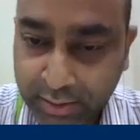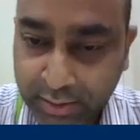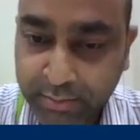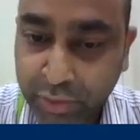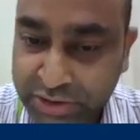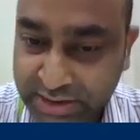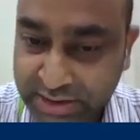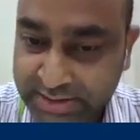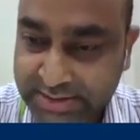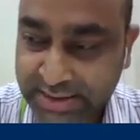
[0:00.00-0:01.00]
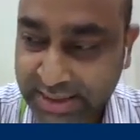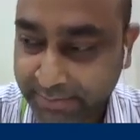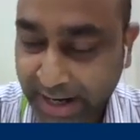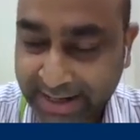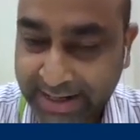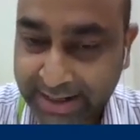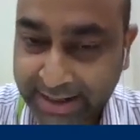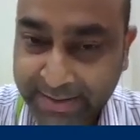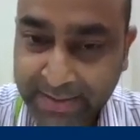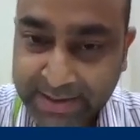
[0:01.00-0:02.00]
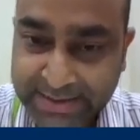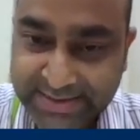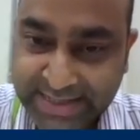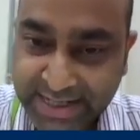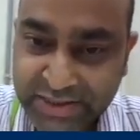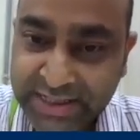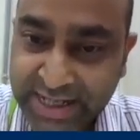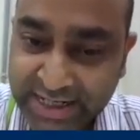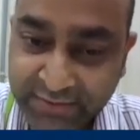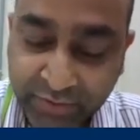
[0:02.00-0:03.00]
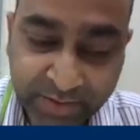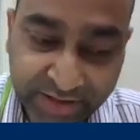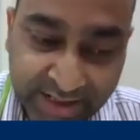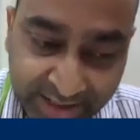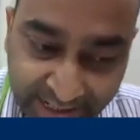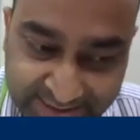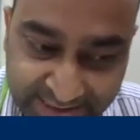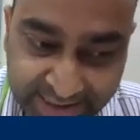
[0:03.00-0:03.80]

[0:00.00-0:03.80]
motions in a bilayer. This is actually taken from a very classic